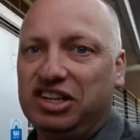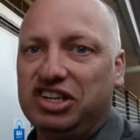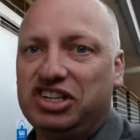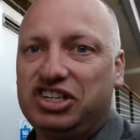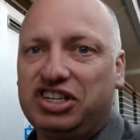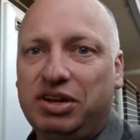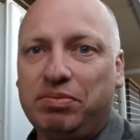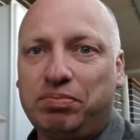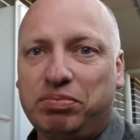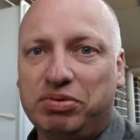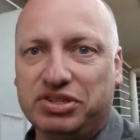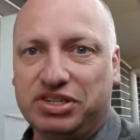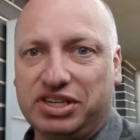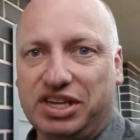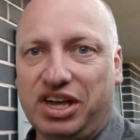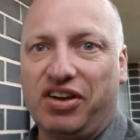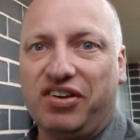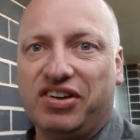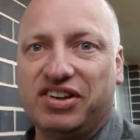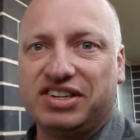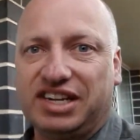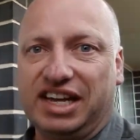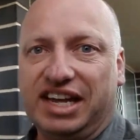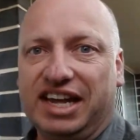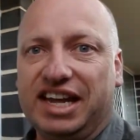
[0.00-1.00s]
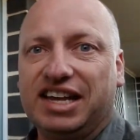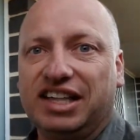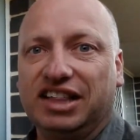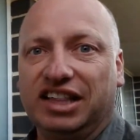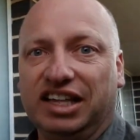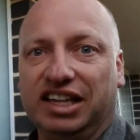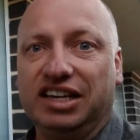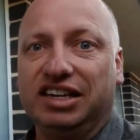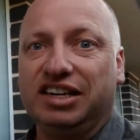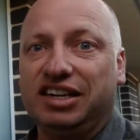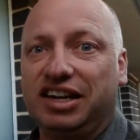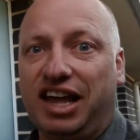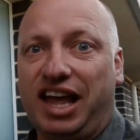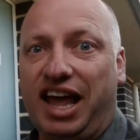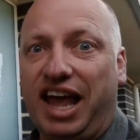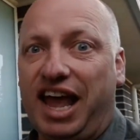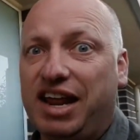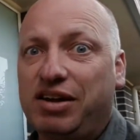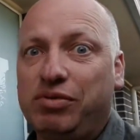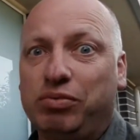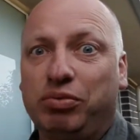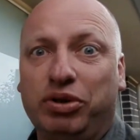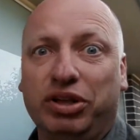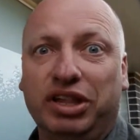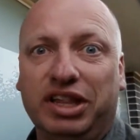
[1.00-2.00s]
The ship was going to England
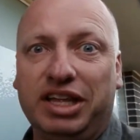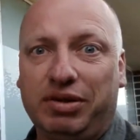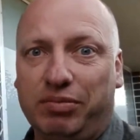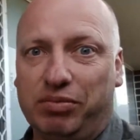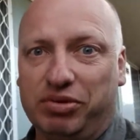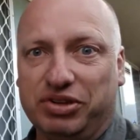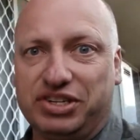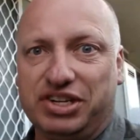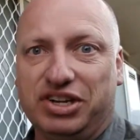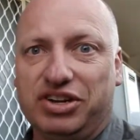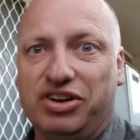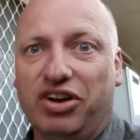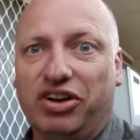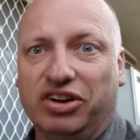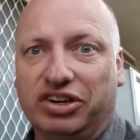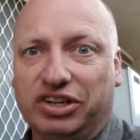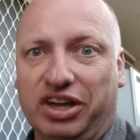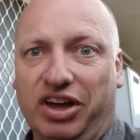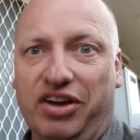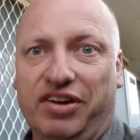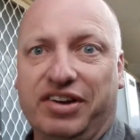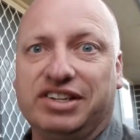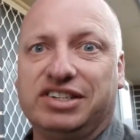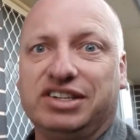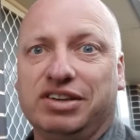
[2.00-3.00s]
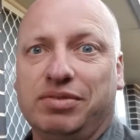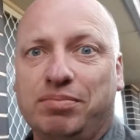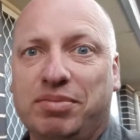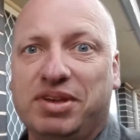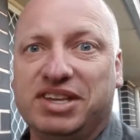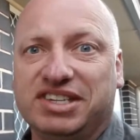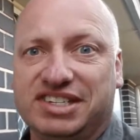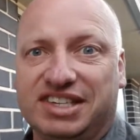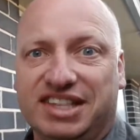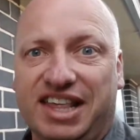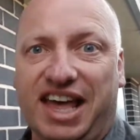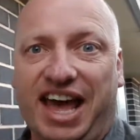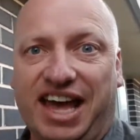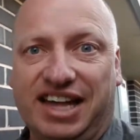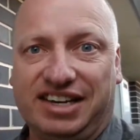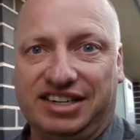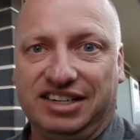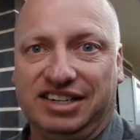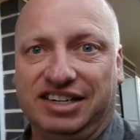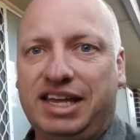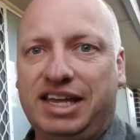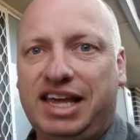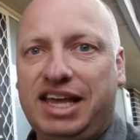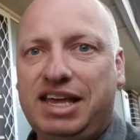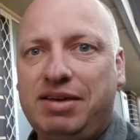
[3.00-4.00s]
and William was not going to miss that.
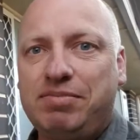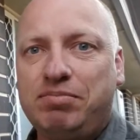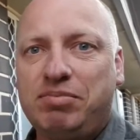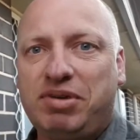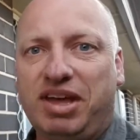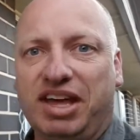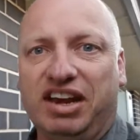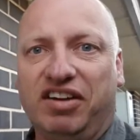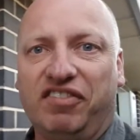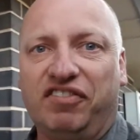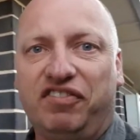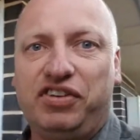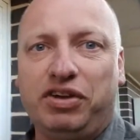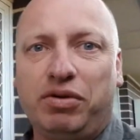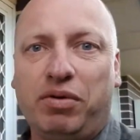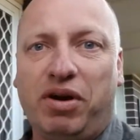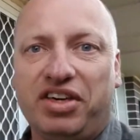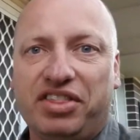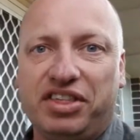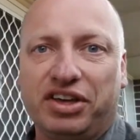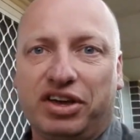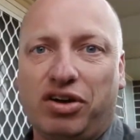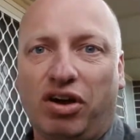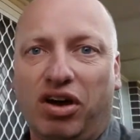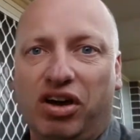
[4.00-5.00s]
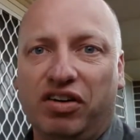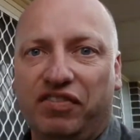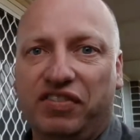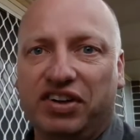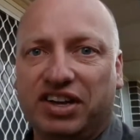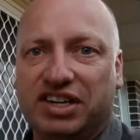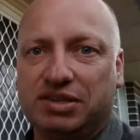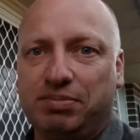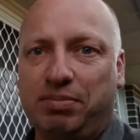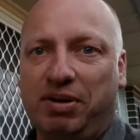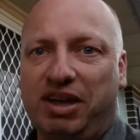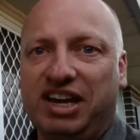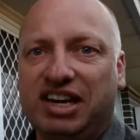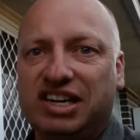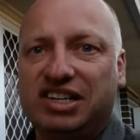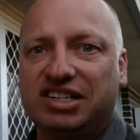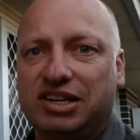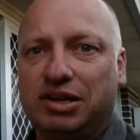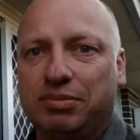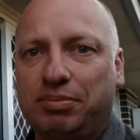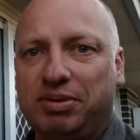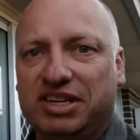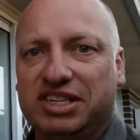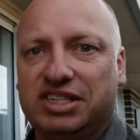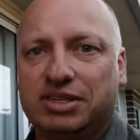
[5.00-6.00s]
Him and a few other convicts
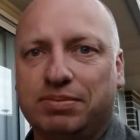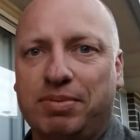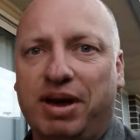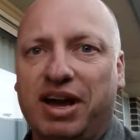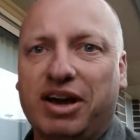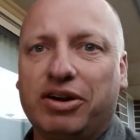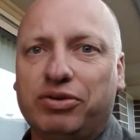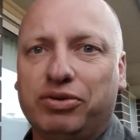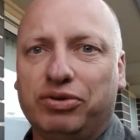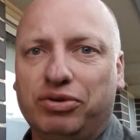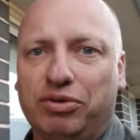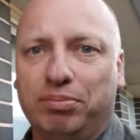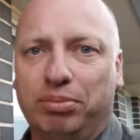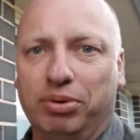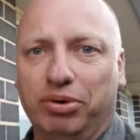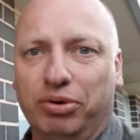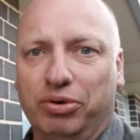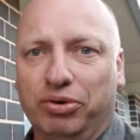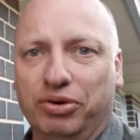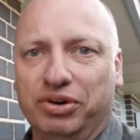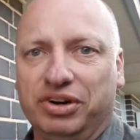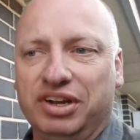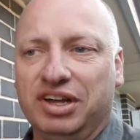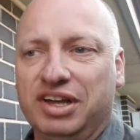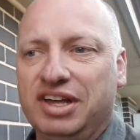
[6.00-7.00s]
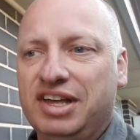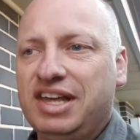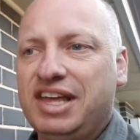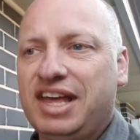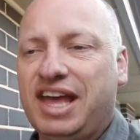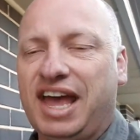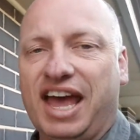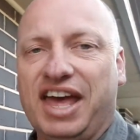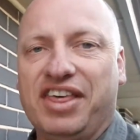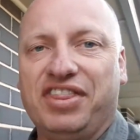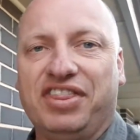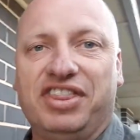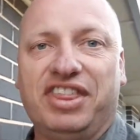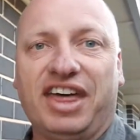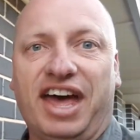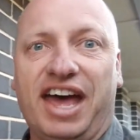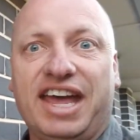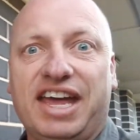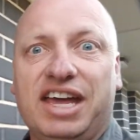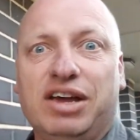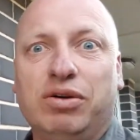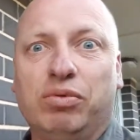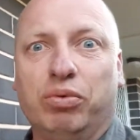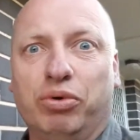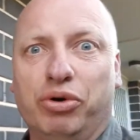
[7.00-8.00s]
managed to be smuggled aboard and
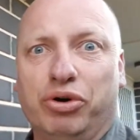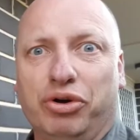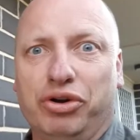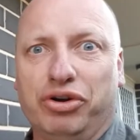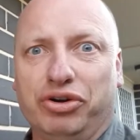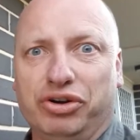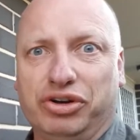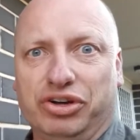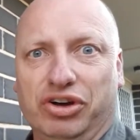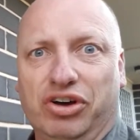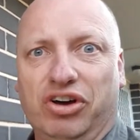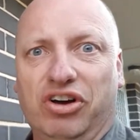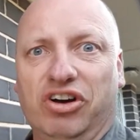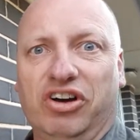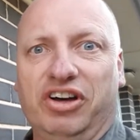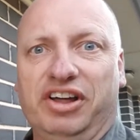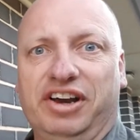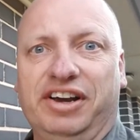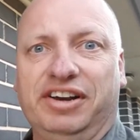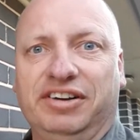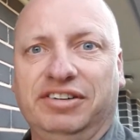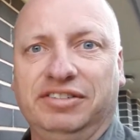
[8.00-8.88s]
they were gone.